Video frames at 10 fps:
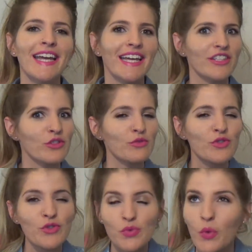and you
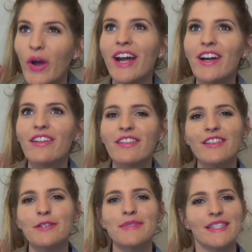swear the
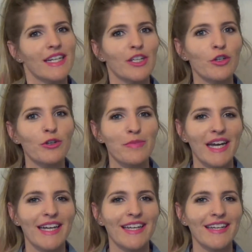lipstick you're
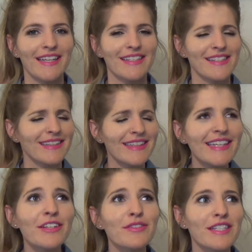buying is a
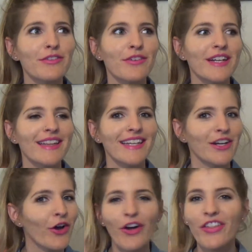little different
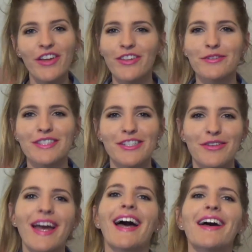than all the other ones
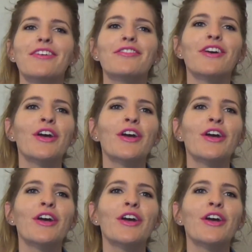you have,